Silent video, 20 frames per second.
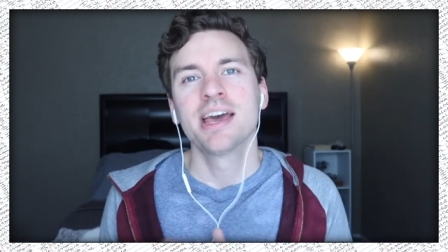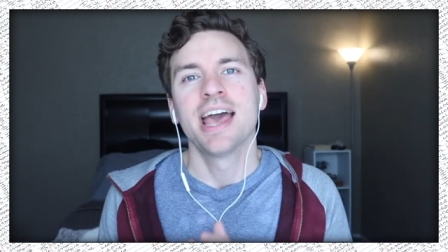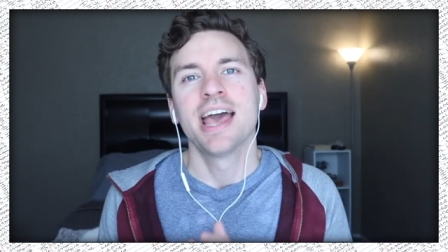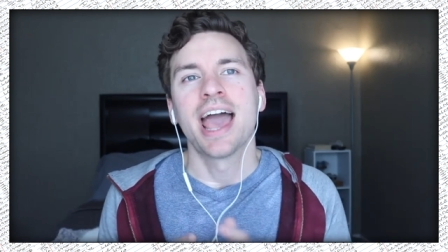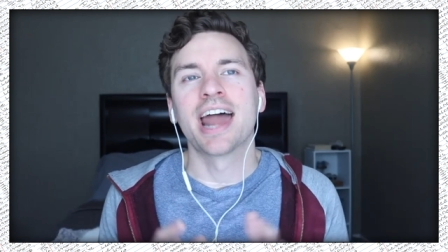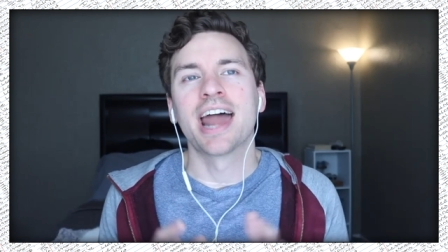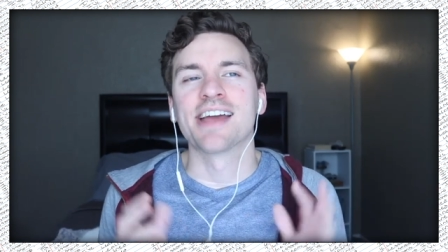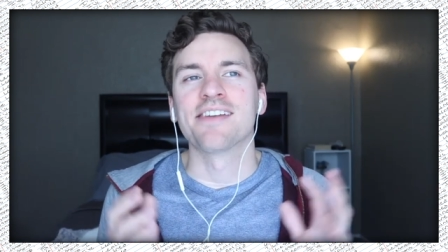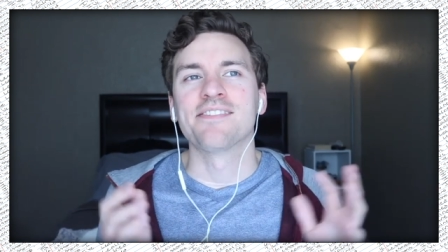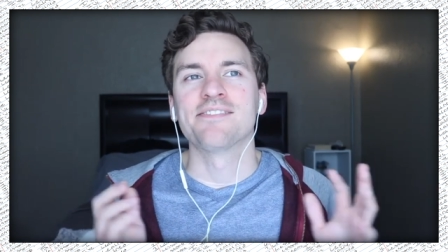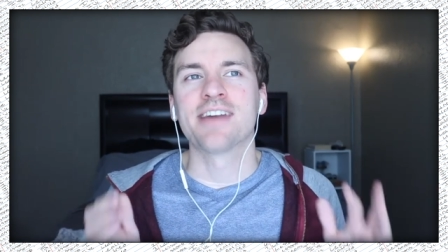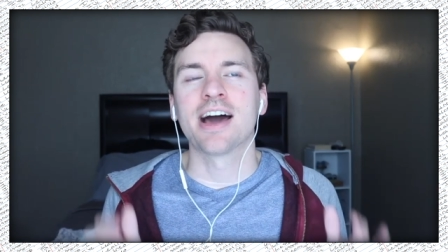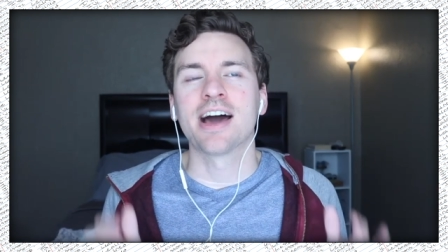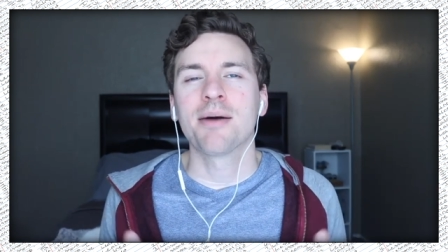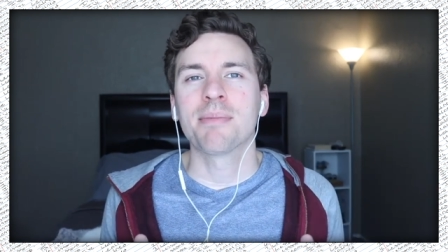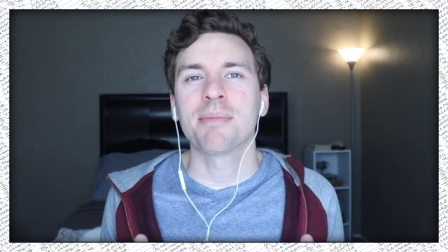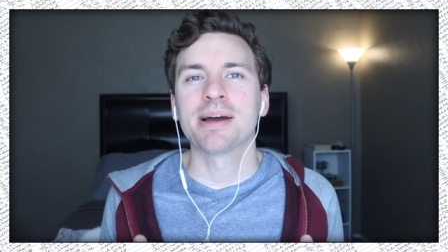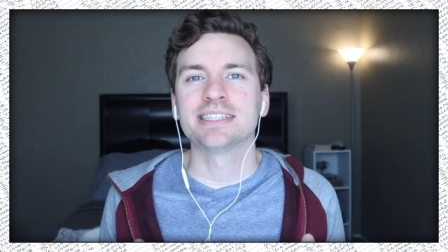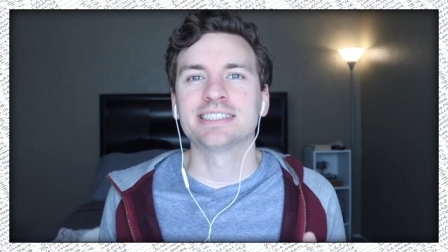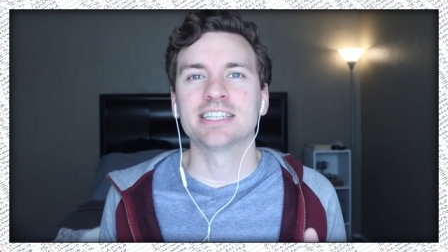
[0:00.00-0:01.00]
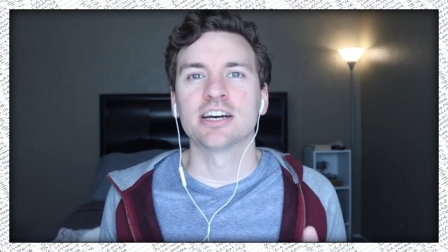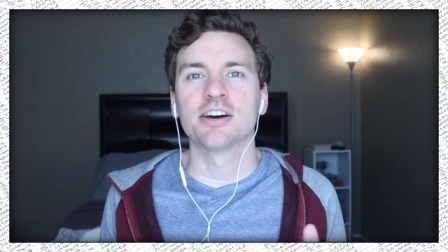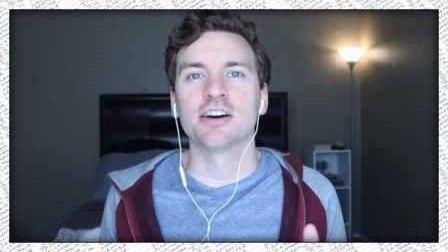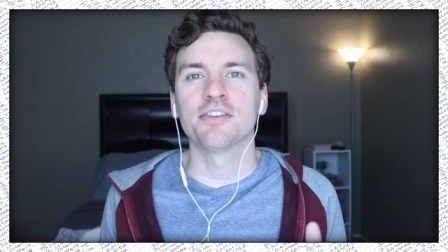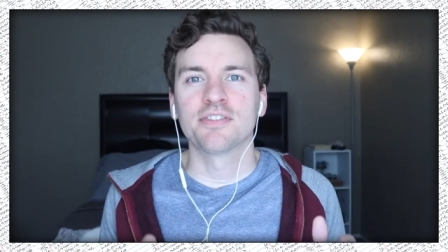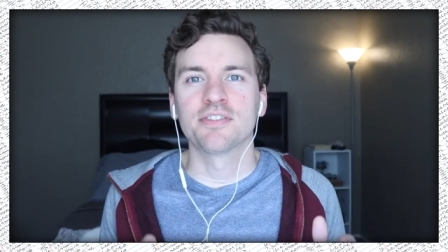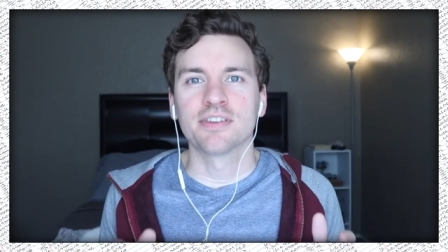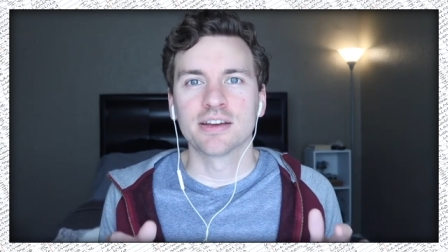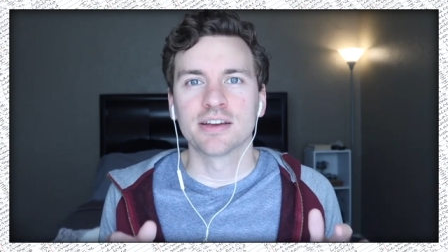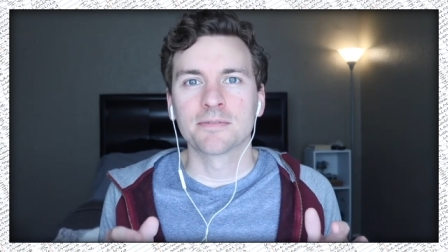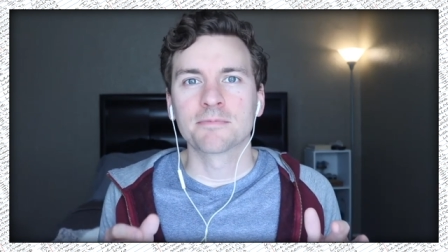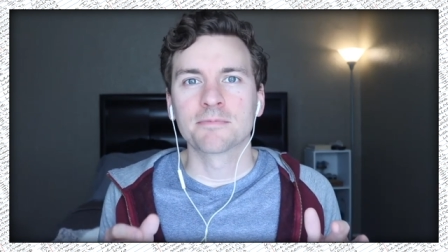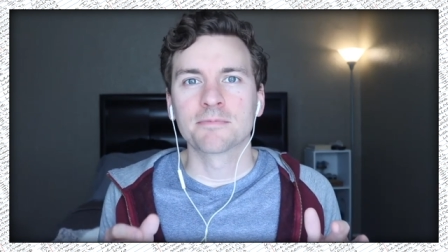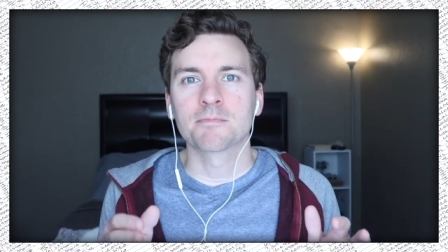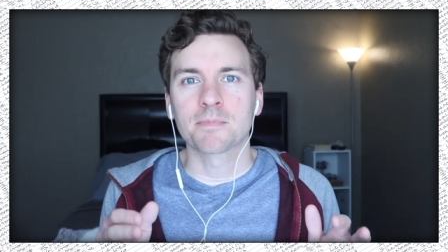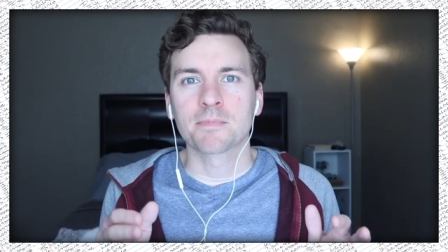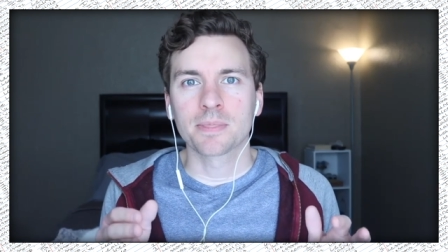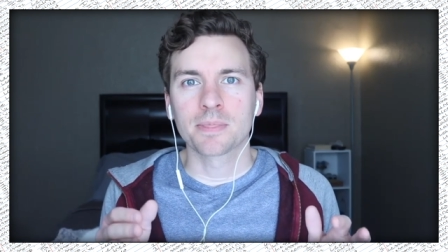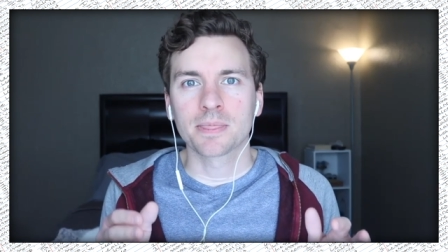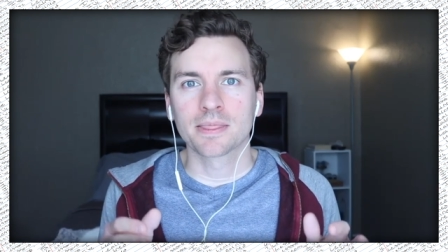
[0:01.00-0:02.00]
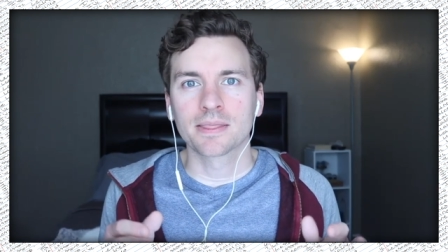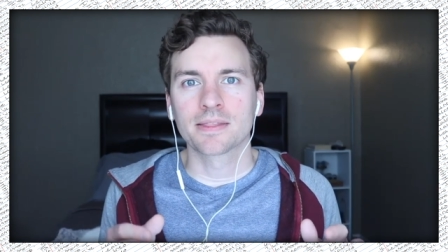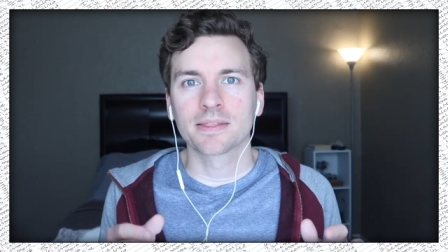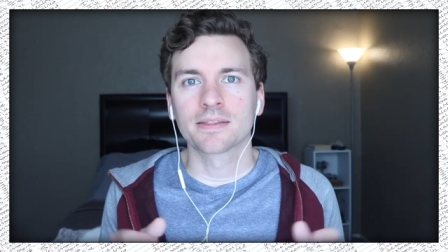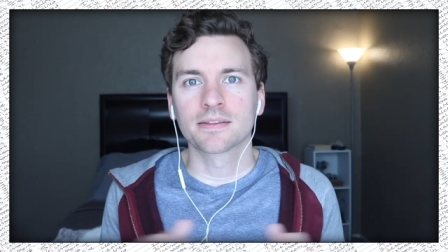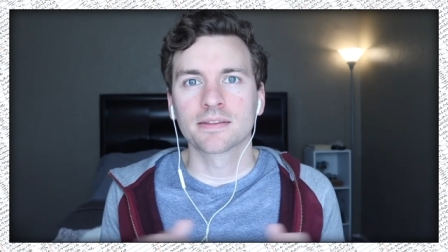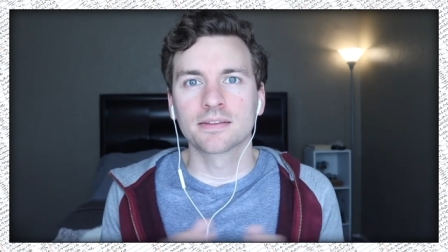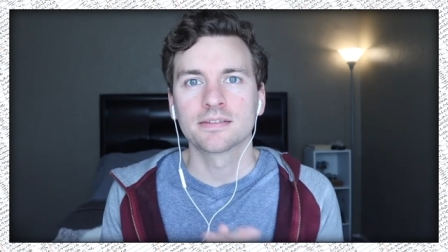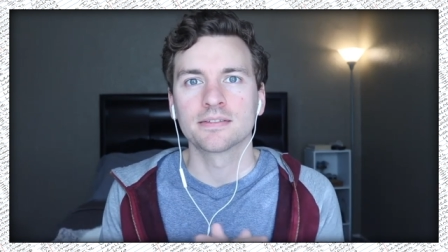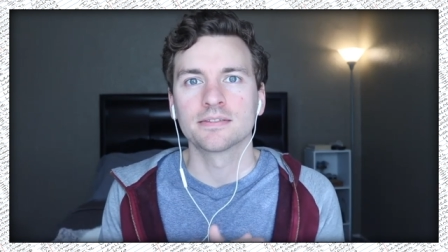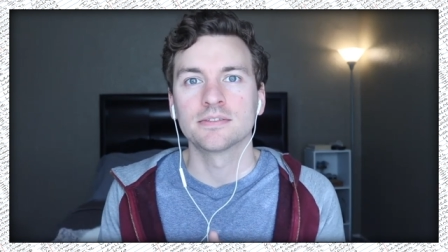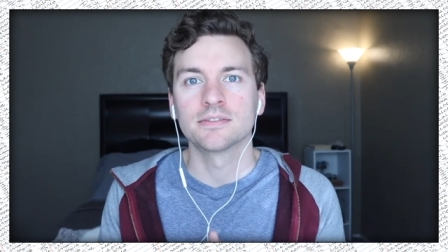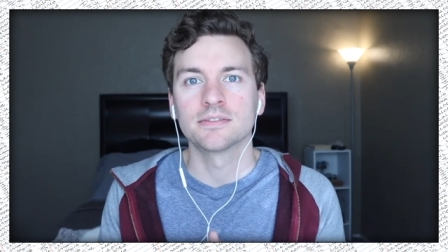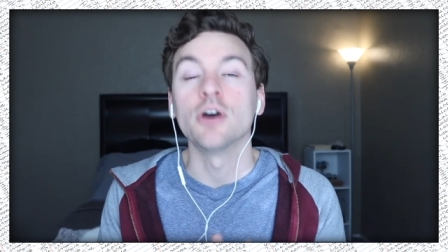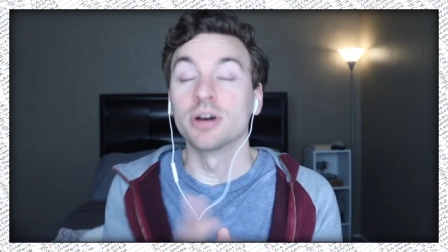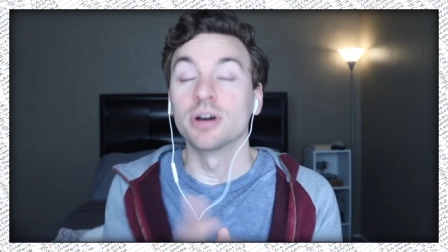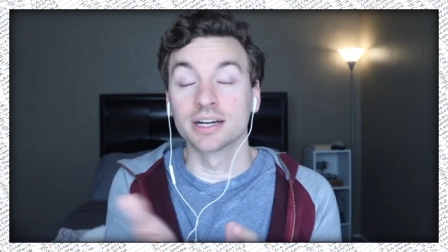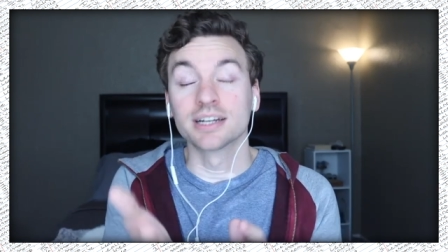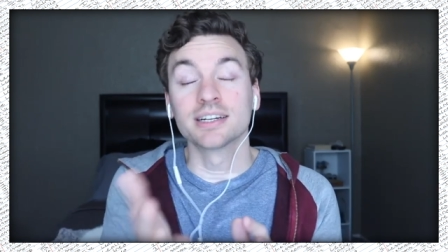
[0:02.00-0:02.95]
And I found oh, myself yeah, there, there, was Oh um,